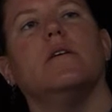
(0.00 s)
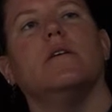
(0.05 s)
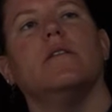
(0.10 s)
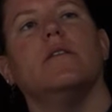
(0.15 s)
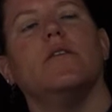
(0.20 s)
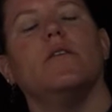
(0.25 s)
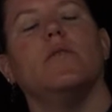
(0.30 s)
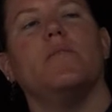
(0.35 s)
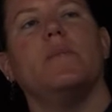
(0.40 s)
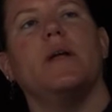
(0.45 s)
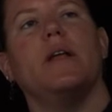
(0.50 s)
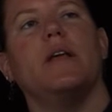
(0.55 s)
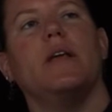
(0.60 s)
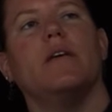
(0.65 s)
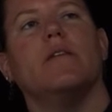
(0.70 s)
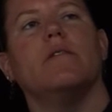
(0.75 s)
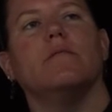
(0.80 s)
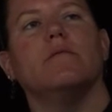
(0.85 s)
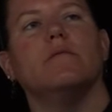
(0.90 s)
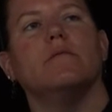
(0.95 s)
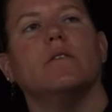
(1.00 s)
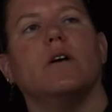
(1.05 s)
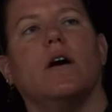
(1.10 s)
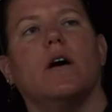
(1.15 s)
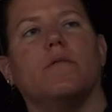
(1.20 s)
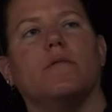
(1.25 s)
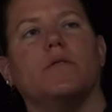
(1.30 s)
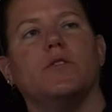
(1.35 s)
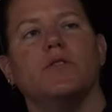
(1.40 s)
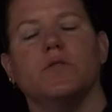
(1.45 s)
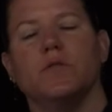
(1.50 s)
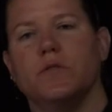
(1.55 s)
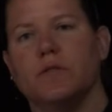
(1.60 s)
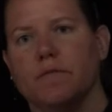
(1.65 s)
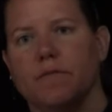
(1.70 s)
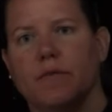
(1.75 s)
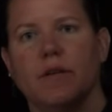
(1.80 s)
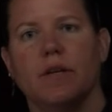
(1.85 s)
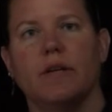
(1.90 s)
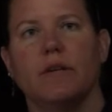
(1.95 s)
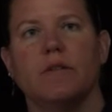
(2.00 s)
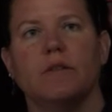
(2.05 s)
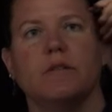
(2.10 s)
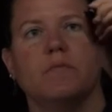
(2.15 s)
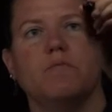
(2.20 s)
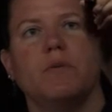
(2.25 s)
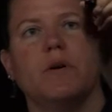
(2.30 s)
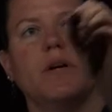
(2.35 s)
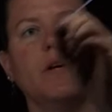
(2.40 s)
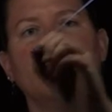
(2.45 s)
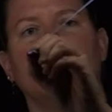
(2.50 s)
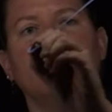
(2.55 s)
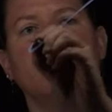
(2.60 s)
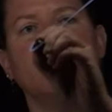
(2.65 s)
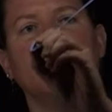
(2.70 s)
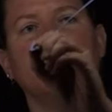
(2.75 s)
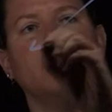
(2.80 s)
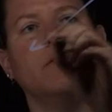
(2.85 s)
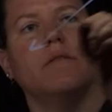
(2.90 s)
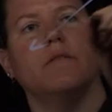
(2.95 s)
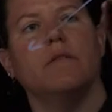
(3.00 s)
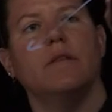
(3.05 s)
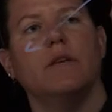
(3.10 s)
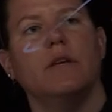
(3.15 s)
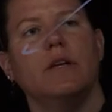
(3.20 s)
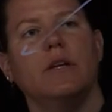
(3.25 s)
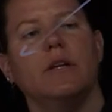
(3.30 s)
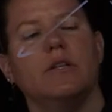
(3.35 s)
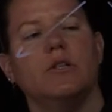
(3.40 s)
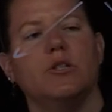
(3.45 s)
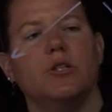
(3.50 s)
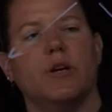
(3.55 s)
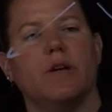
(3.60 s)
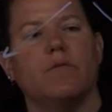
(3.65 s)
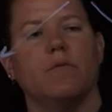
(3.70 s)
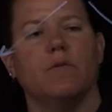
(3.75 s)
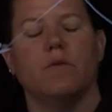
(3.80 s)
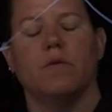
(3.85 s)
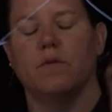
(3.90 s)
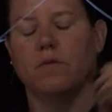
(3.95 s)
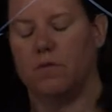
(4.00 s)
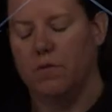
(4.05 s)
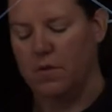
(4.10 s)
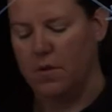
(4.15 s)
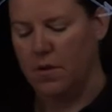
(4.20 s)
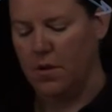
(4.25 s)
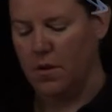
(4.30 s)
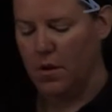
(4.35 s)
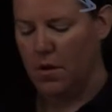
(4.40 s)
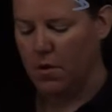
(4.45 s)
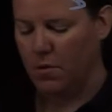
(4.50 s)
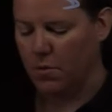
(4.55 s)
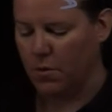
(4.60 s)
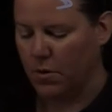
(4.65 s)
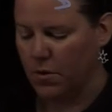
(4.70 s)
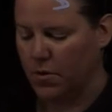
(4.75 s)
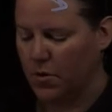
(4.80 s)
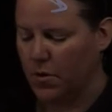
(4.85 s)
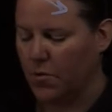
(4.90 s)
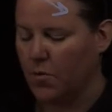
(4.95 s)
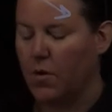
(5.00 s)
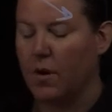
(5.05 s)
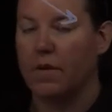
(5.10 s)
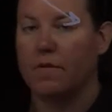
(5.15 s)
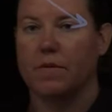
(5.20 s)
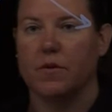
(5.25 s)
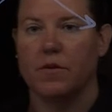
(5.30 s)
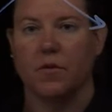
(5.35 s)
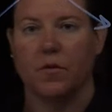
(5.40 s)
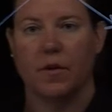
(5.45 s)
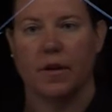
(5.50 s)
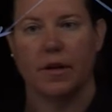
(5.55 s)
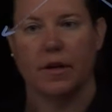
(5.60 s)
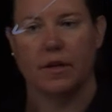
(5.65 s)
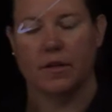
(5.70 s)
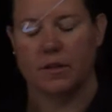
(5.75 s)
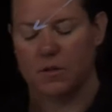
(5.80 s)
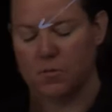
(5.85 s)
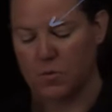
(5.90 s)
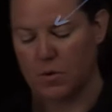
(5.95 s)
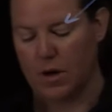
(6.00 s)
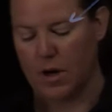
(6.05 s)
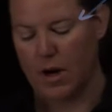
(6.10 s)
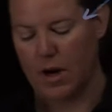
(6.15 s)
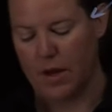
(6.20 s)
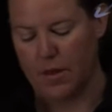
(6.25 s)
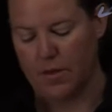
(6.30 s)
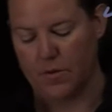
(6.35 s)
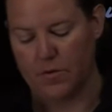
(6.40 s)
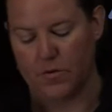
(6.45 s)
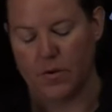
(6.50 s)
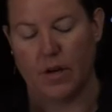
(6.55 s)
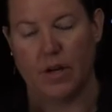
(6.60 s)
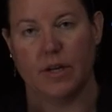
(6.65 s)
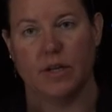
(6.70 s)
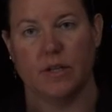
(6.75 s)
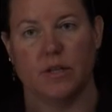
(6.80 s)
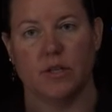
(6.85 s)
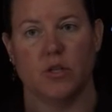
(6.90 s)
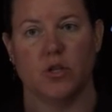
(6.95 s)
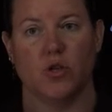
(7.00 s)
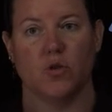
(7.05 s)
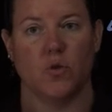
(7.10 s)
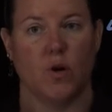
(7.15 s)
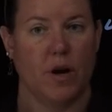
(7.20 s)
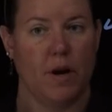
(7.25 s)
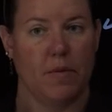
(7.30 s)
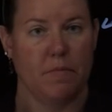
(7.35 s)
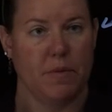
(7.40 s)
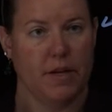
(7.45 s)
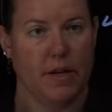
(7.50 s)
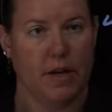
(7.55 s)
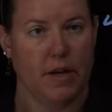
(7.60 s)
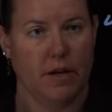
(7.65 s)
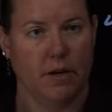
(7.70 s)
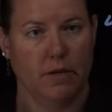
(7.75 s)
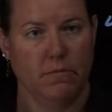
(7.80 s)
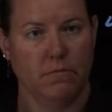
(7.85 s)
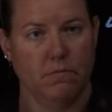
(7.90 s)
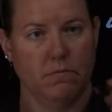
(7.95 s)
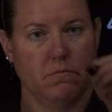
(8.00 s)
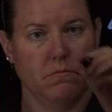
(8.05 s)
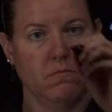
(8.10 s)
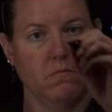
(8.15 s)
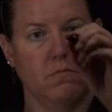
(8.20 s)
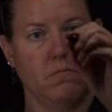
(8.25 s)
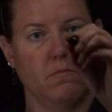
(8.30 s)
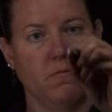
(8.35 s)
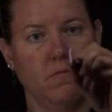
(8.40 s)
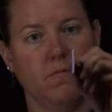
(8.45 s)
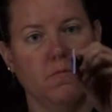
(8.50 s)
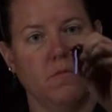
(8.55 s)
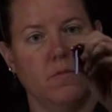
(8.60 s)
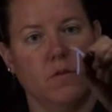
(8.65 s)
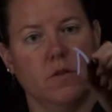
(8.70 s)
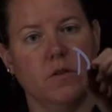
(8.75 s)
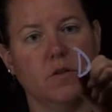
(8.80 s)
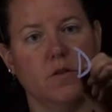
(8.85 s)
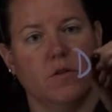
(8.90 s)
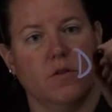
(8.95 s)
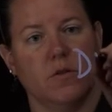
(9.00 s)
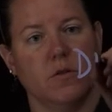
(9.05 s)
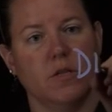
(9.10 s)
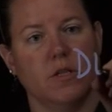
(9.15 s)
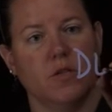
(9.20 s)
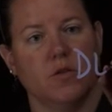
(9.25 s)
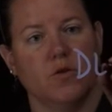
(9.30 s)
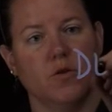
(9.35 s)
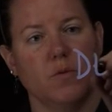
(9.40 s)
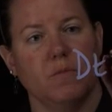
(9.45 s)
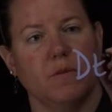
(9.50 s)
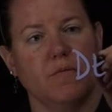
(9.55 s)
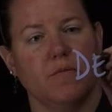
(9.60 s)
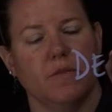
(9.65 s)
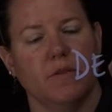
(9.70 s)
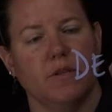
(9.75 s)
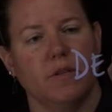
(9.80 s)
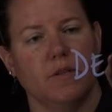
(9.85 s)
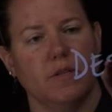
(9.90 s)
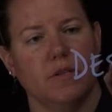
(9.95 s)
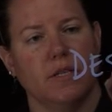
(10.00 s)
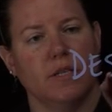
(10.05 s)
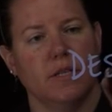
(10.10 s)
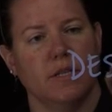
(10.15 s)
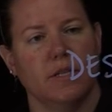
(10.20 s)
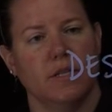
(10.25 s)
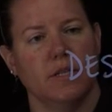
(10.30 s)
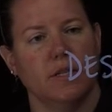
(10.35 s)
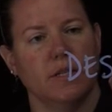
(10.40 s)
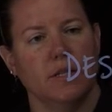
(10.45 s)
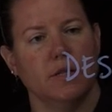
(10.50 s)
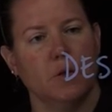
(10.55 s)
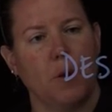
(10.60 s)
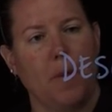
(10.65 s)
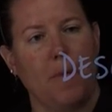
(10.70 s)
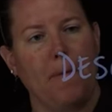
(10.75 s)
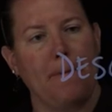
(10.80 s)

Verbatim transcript: there are many offshoots of these, but in general, we're doing one of two things. We're either trying to describe the data, so there's descriptive statistics,